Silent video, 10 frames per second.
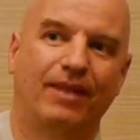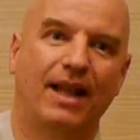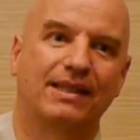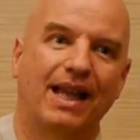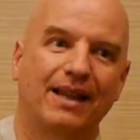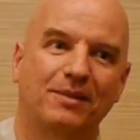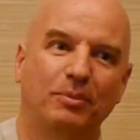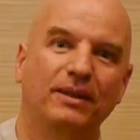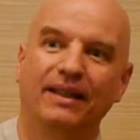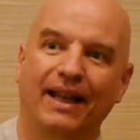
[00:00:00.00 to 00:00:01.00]
It's like
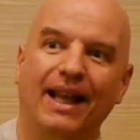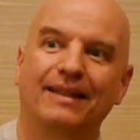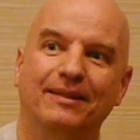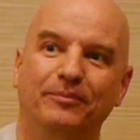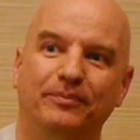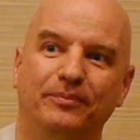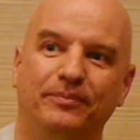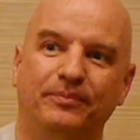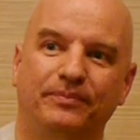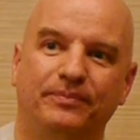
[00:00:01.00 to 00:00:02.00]
splitting an atom.
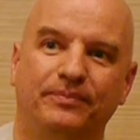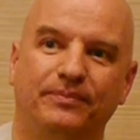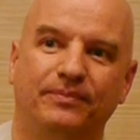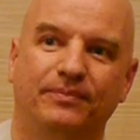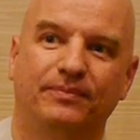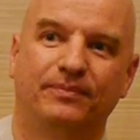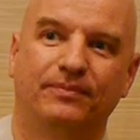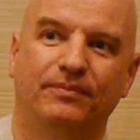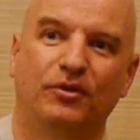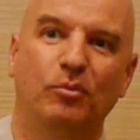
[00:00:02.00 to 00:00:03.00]

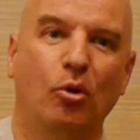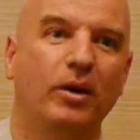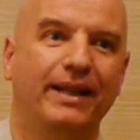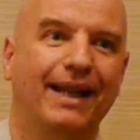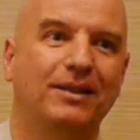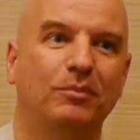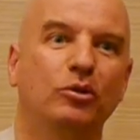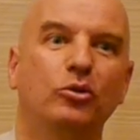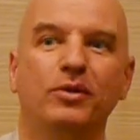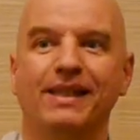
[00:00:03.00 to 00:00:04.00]
The more the
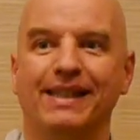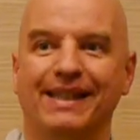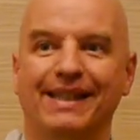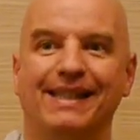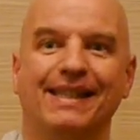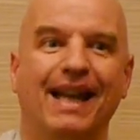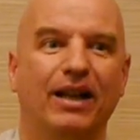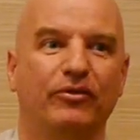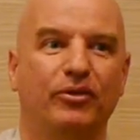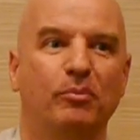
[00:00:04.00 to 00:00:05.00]
atom loses
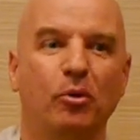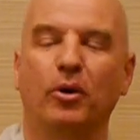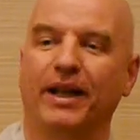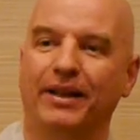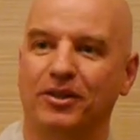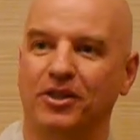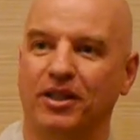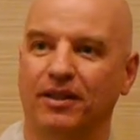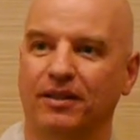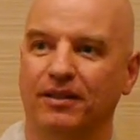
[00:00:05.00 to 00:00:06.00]
itself, the more
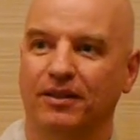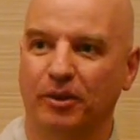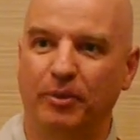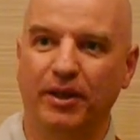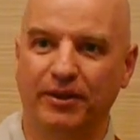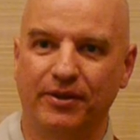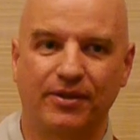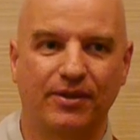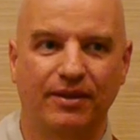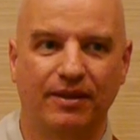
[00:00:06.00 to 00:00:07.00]
energy
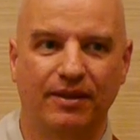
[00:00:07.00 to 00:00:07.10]
appears.